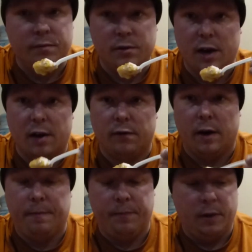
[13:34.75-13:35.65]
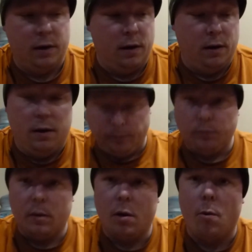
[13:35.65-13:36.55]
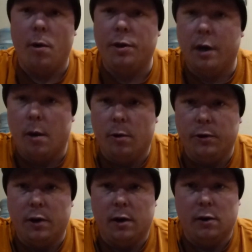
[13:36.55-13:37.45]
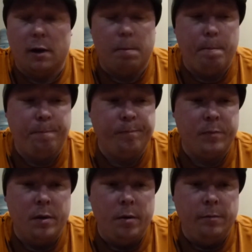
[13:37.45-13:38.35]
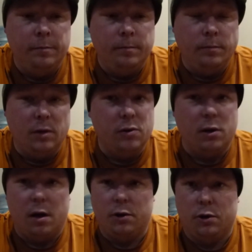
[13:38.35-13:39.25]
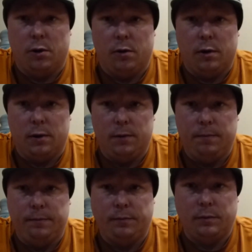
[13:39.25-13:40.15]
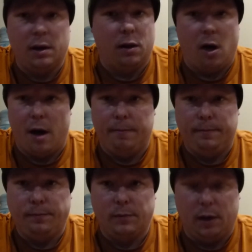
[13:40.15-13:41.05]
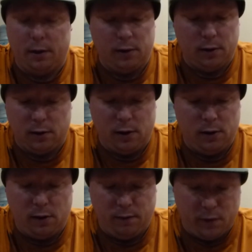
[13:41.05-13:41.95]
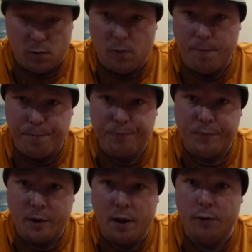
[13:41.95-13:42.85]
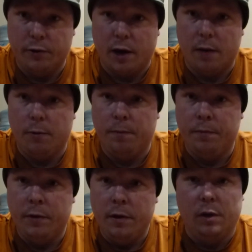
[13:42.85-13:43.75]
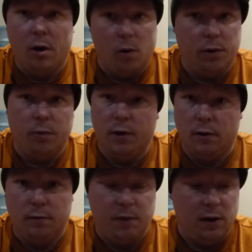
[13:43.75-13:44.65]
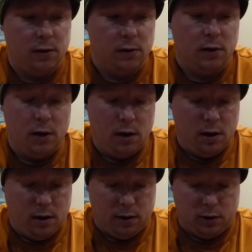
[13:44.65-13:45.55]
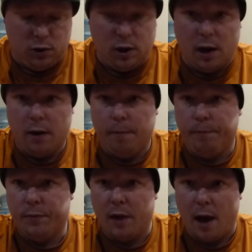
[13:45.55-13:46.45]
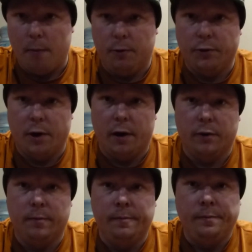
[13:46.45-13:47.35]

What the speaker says: satisfied. One thing I will say is like, there's a lot of sugar in this, like a lot. It's easy fuel, understandable, you know, in the Reese's Pieces, in the shake, the applesauce,